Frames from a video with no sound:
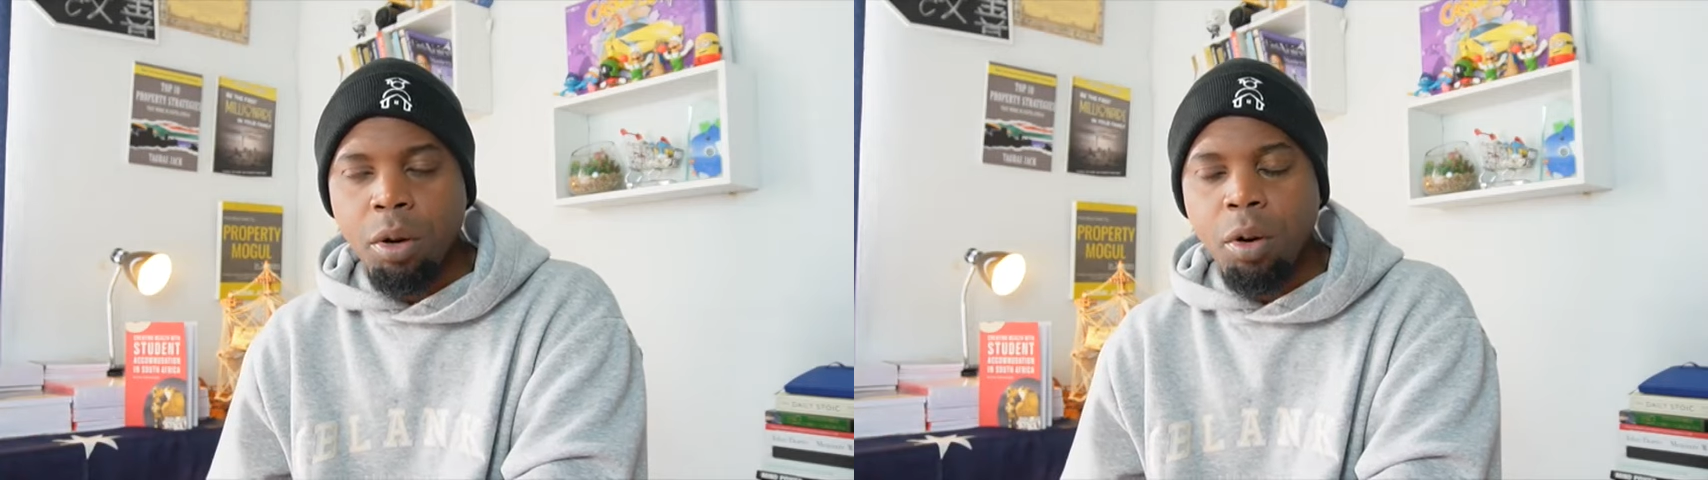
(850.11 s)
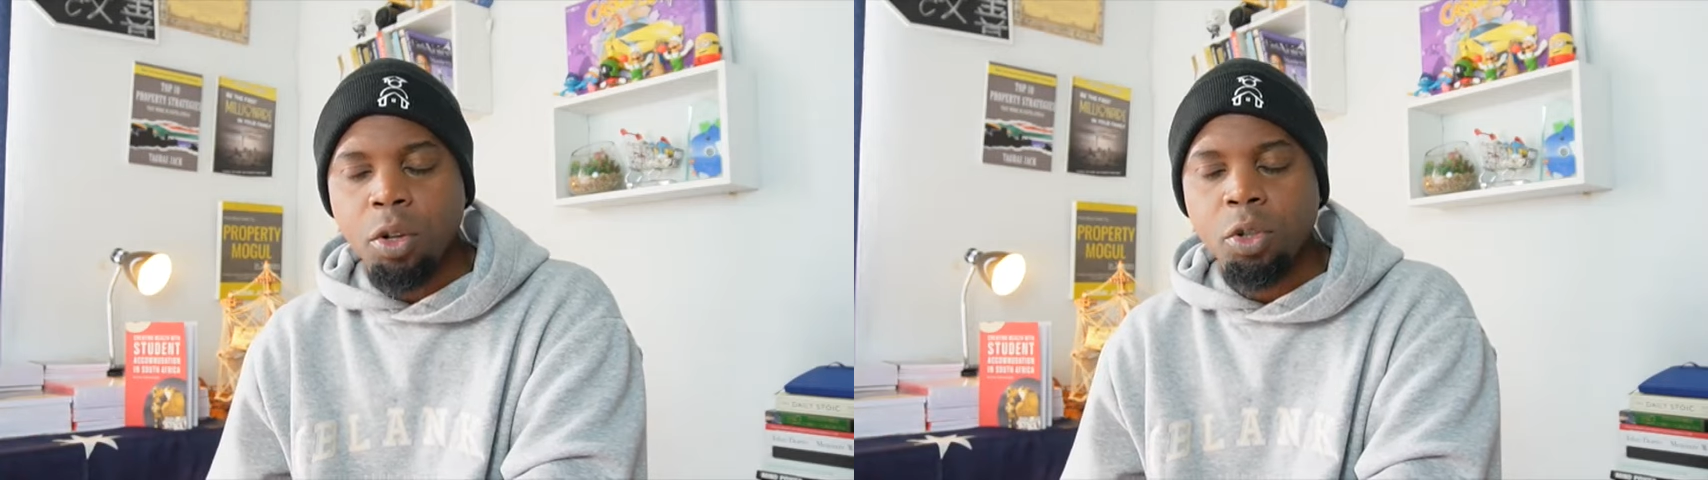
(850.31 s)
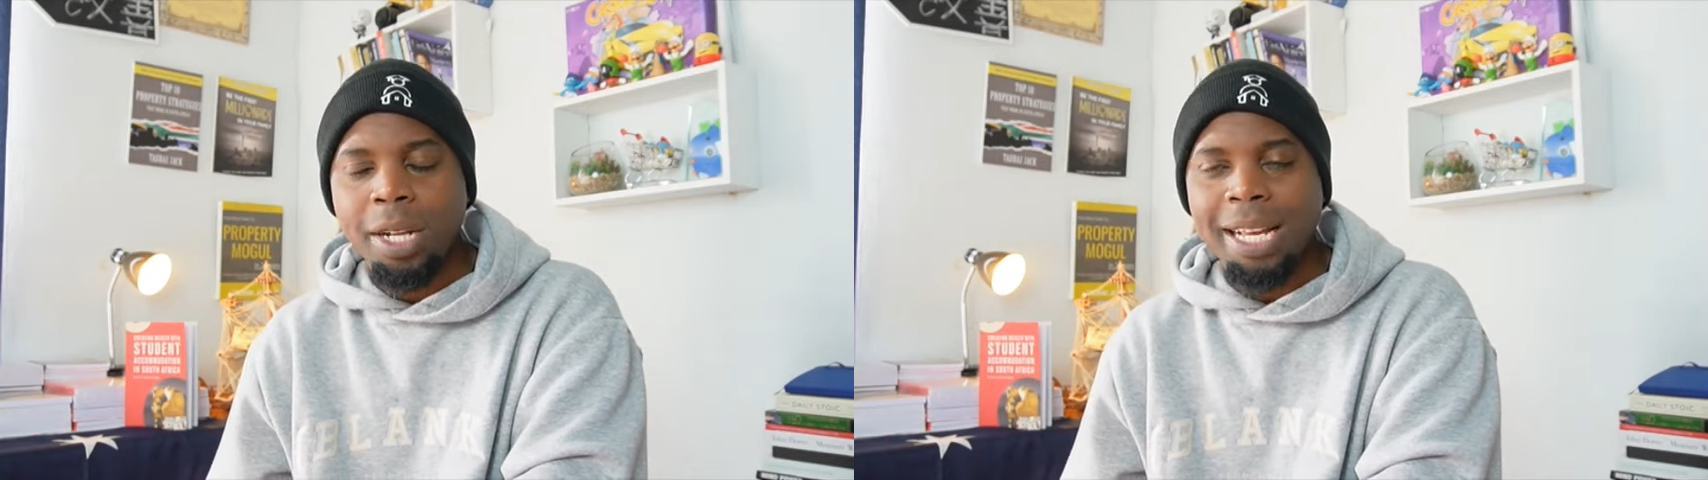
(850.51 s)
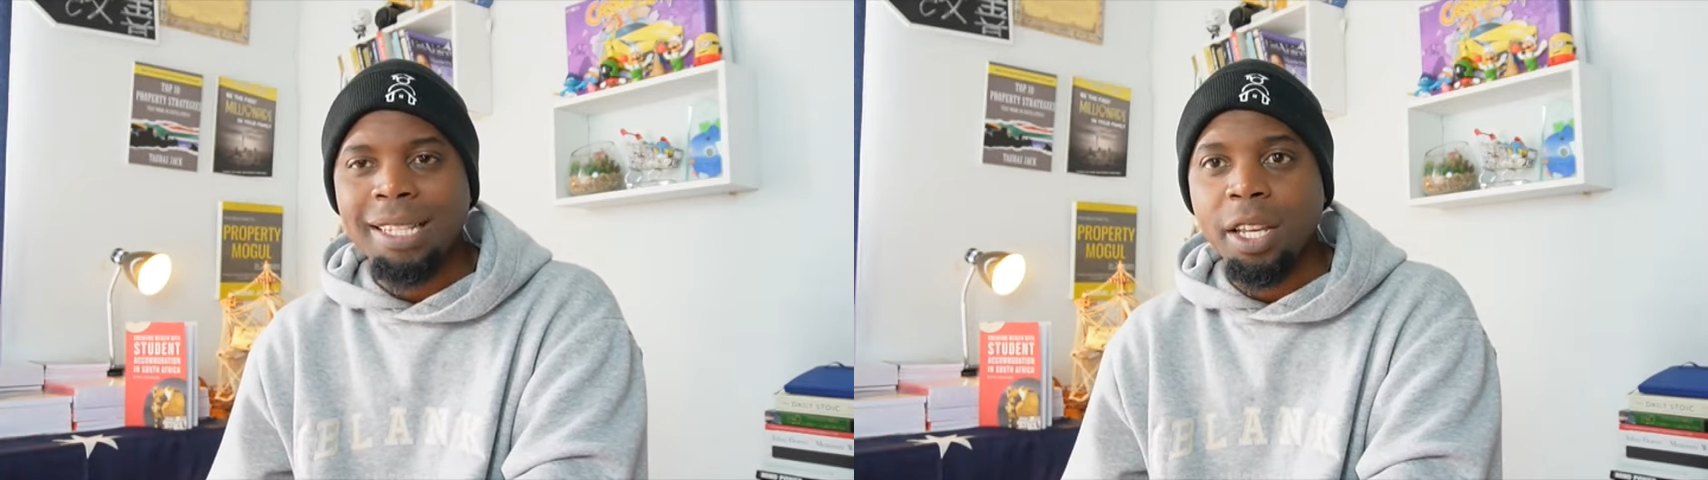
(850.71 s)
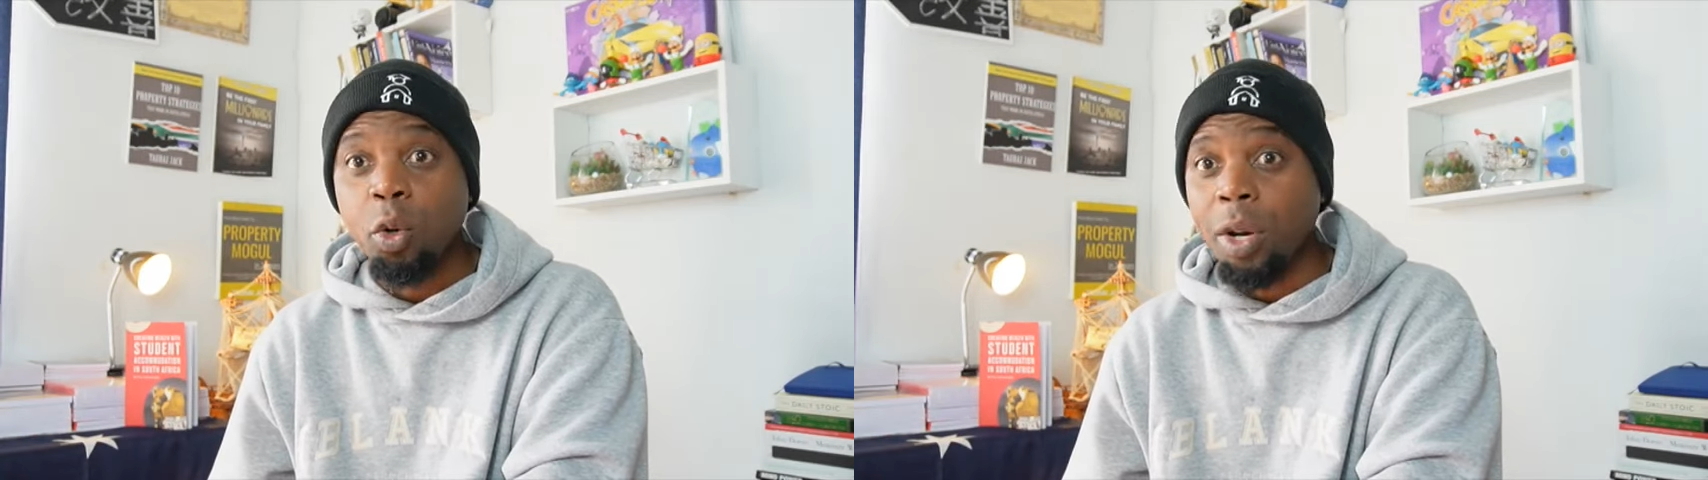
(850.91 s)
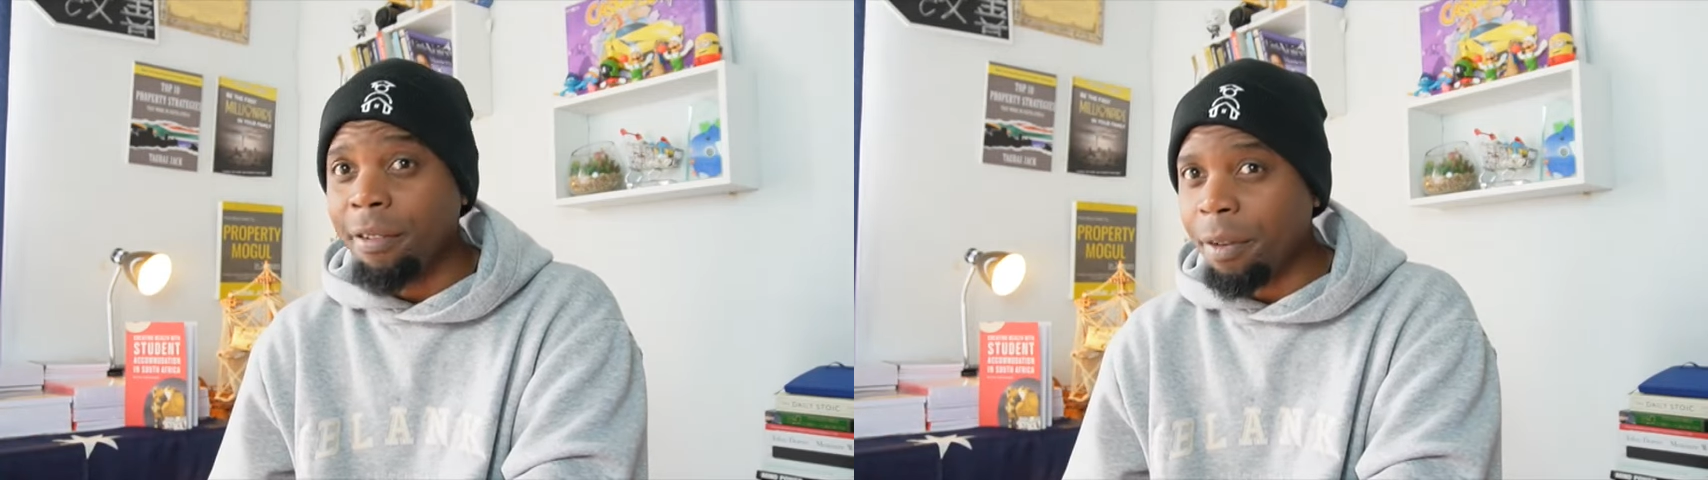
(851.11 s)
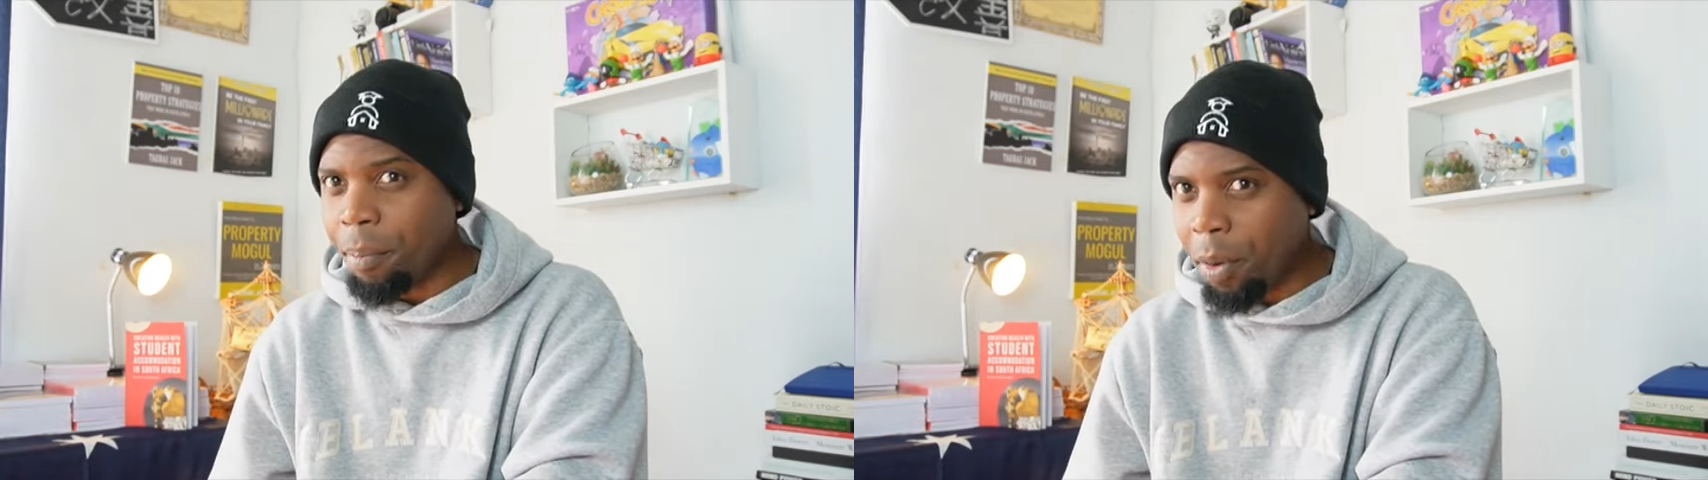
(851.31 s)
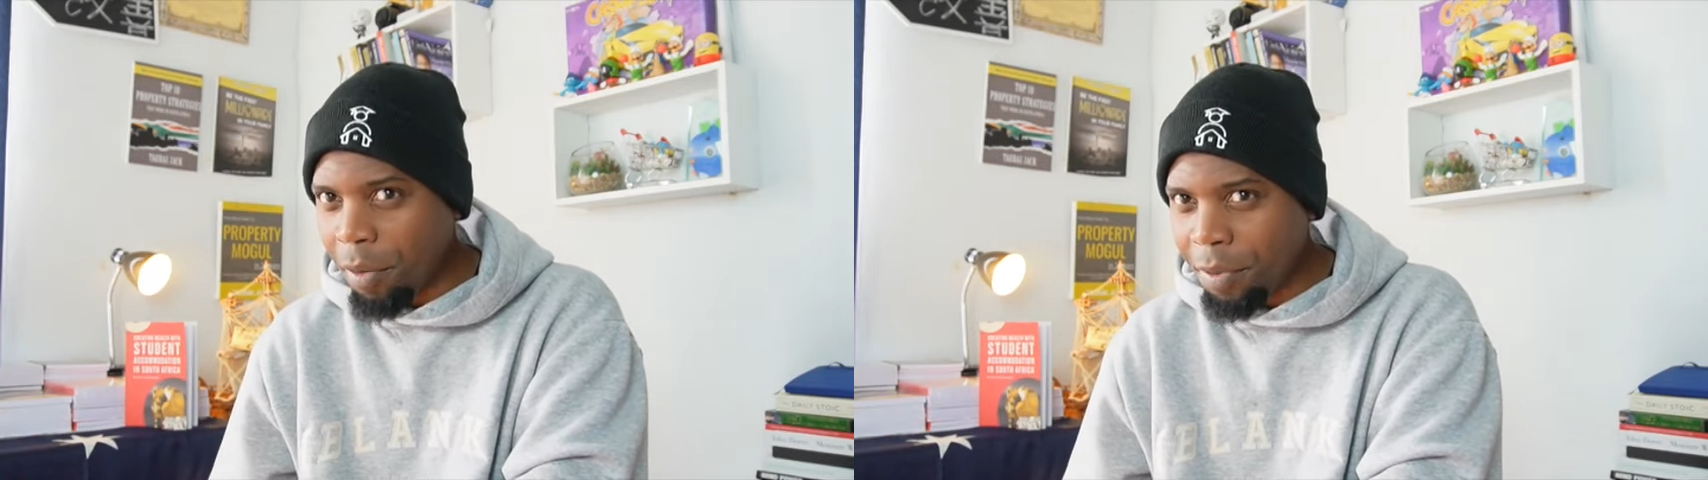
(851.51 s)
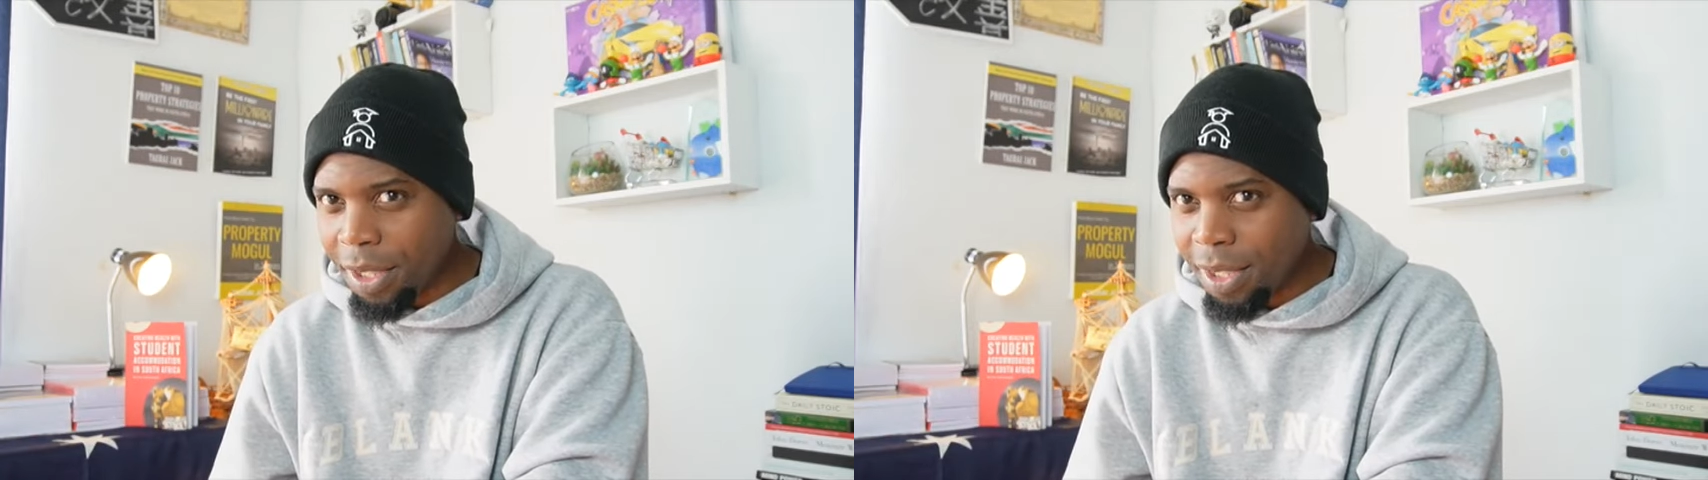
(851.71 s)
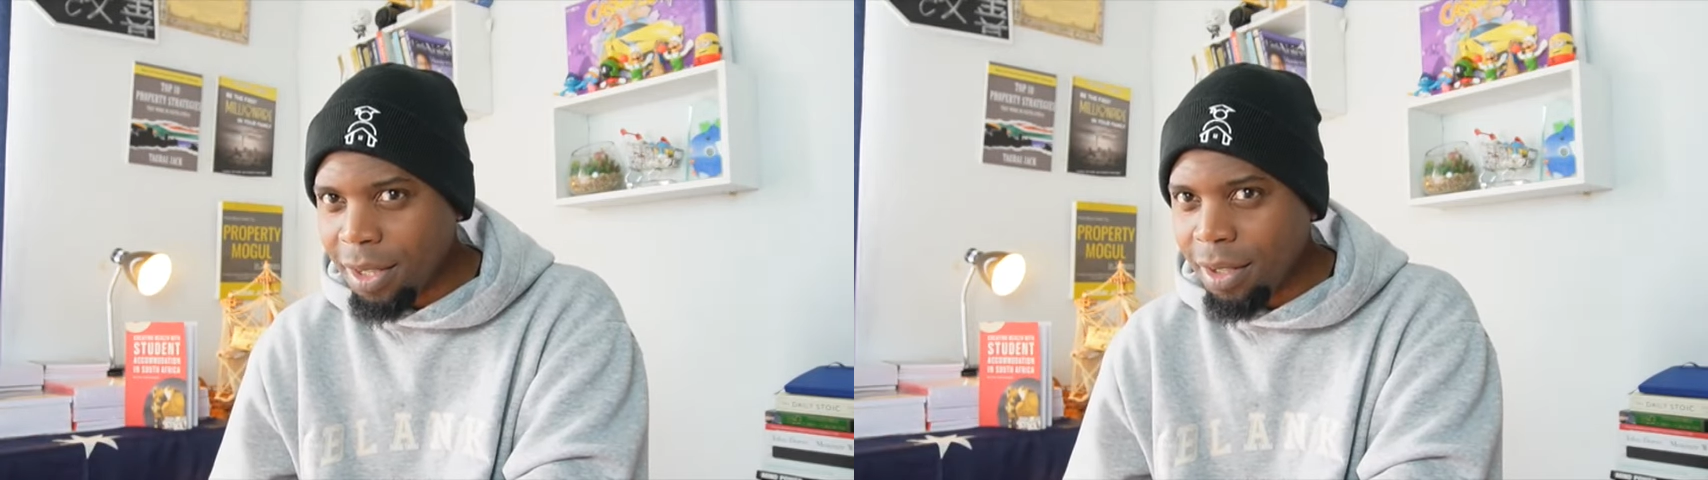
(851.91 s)
or should I say you'll have a
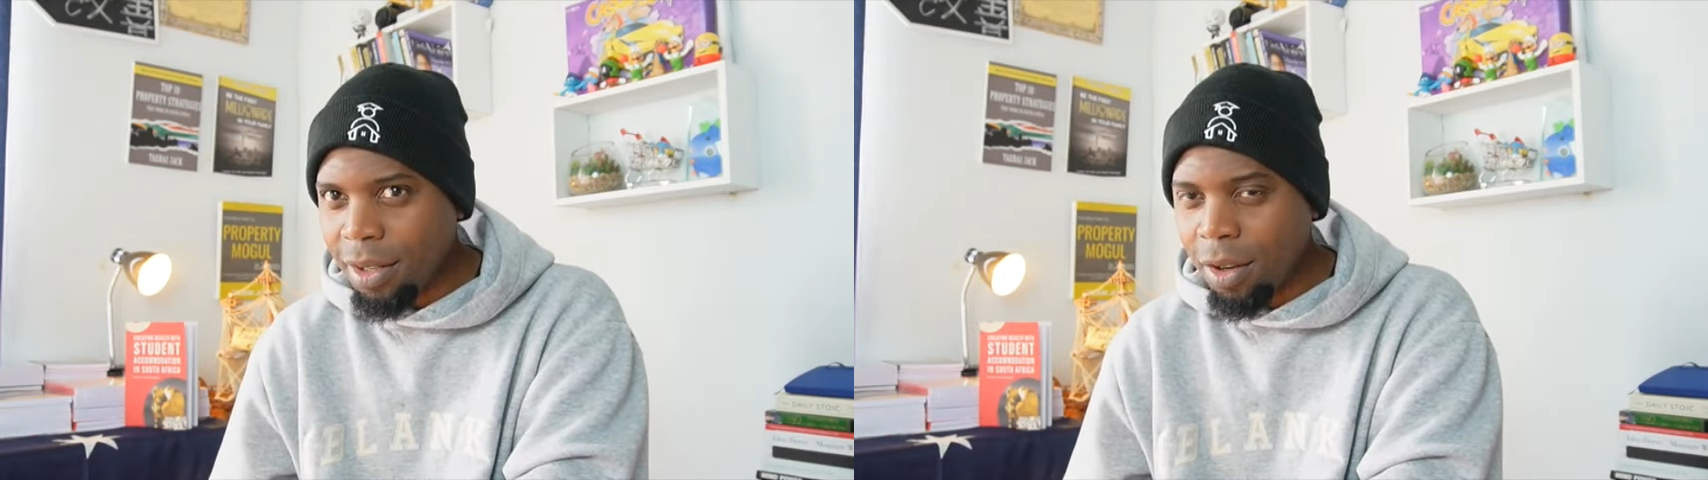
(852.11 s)
profit